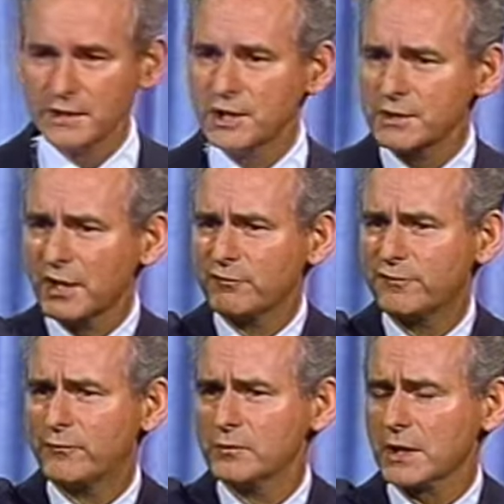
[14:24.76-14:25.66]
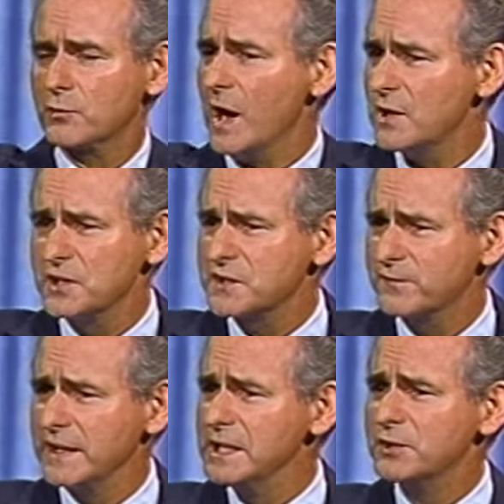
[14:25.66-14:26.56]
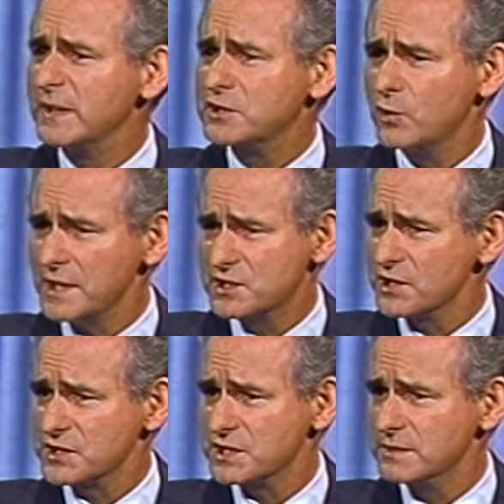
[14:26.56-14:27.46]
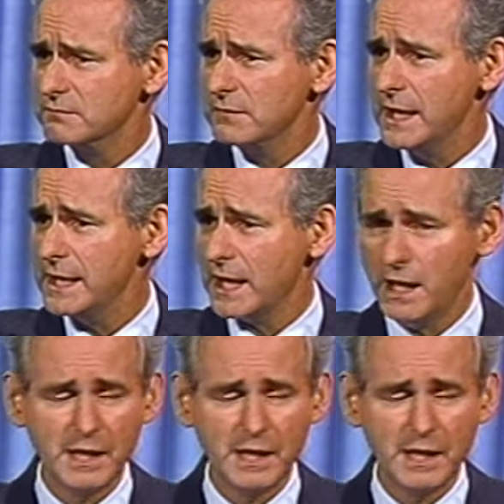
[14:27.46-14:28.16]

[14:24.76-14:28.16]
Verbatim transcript: they, the, the ground is filled with crutches. Hey,